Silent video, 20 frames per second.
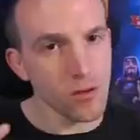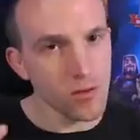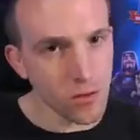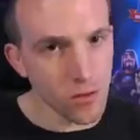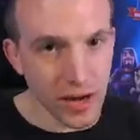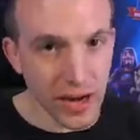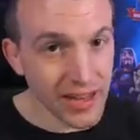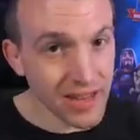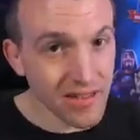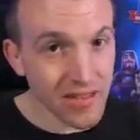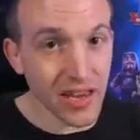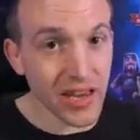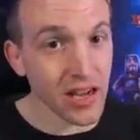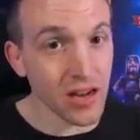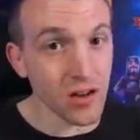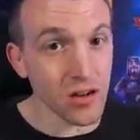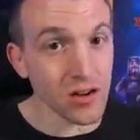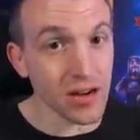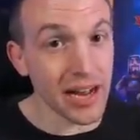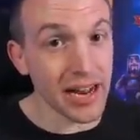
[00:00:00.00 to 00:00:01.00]
So let's take a
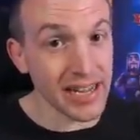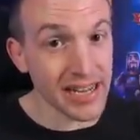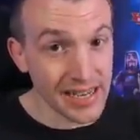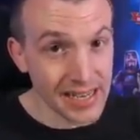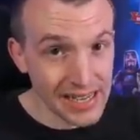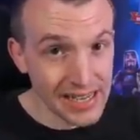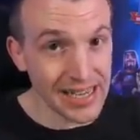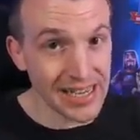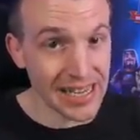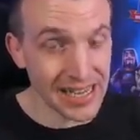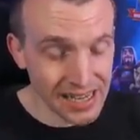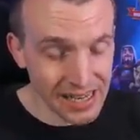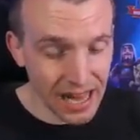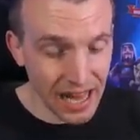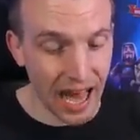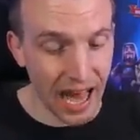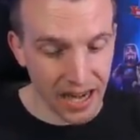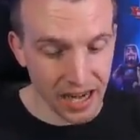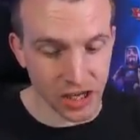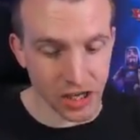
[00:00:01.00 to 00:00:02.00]
look at it in
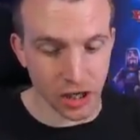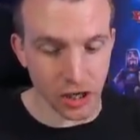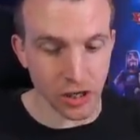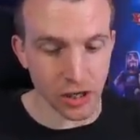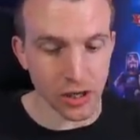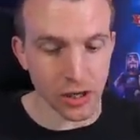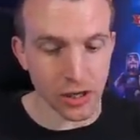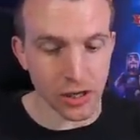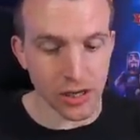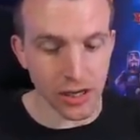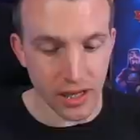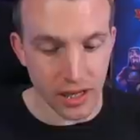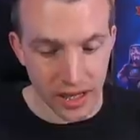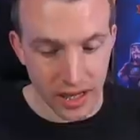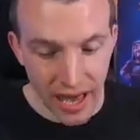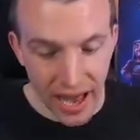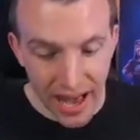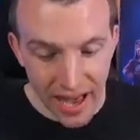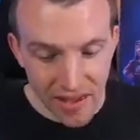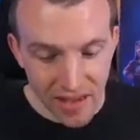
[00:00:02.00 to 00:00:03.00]
action.
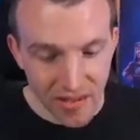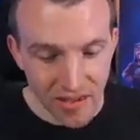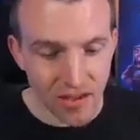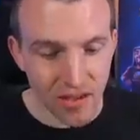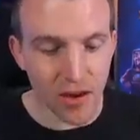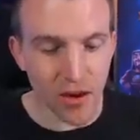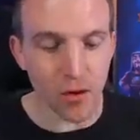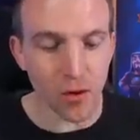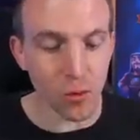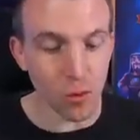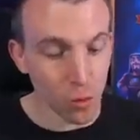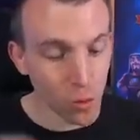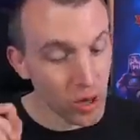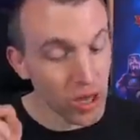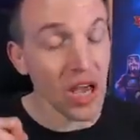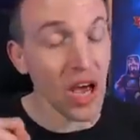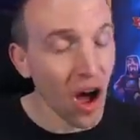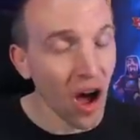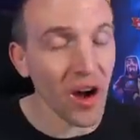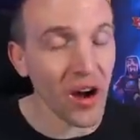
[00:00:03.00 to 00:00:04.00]
Yes,
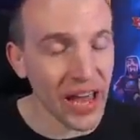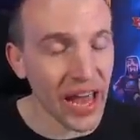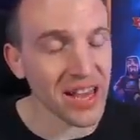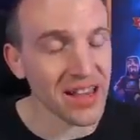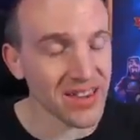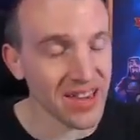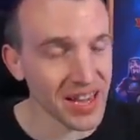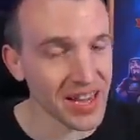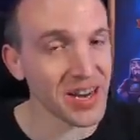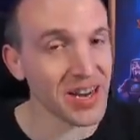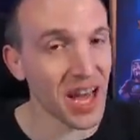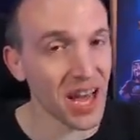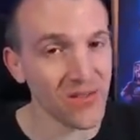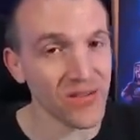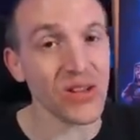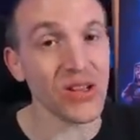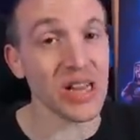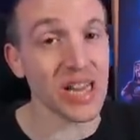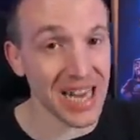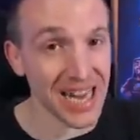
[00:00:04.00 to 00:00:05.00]
we are getting
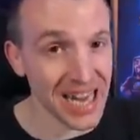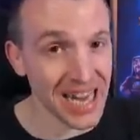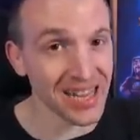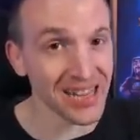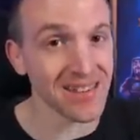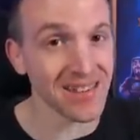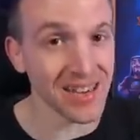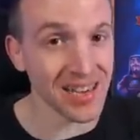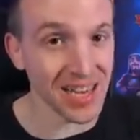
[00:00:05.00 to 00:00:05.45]
level 80